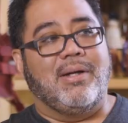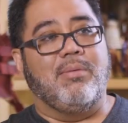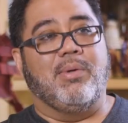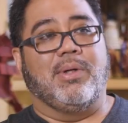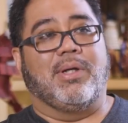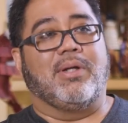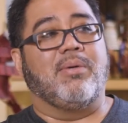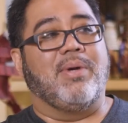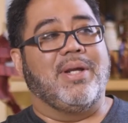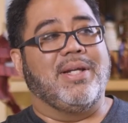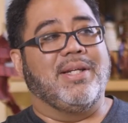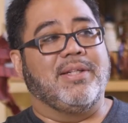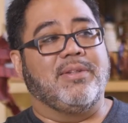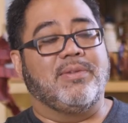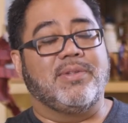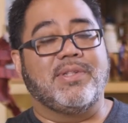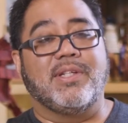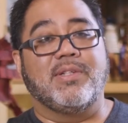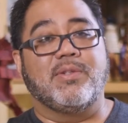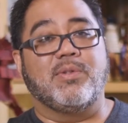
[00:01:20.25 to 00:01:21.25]
I want to create an
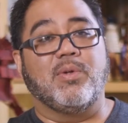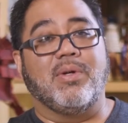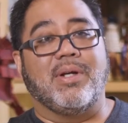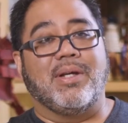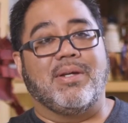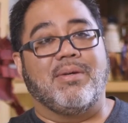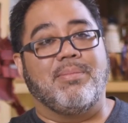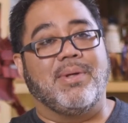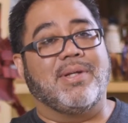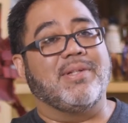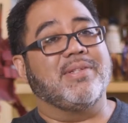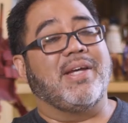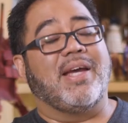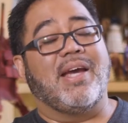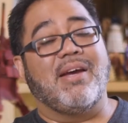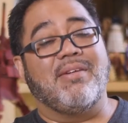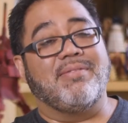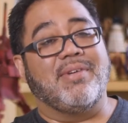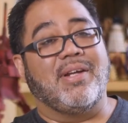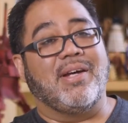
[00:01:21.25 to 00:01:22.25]
interesting story because
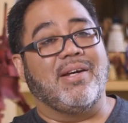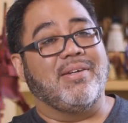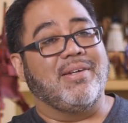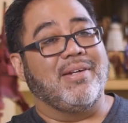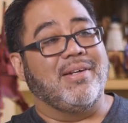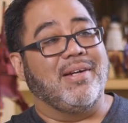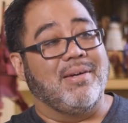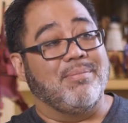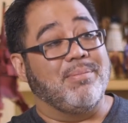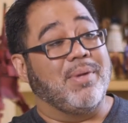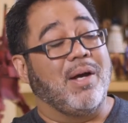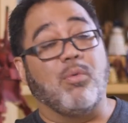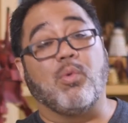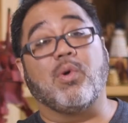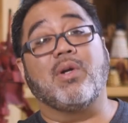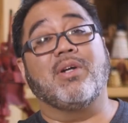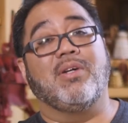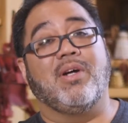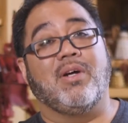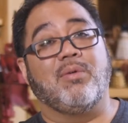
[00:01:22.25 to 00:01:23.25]
I'm not
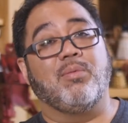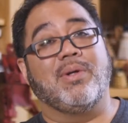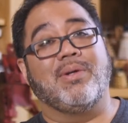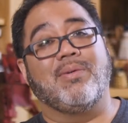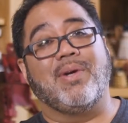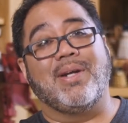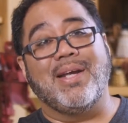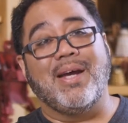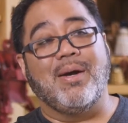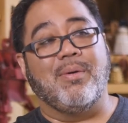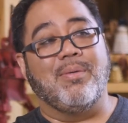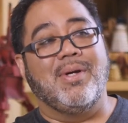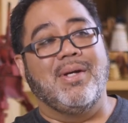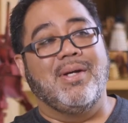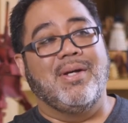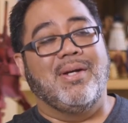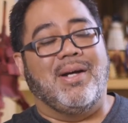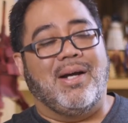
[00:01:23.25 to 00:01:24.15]
working on one right now.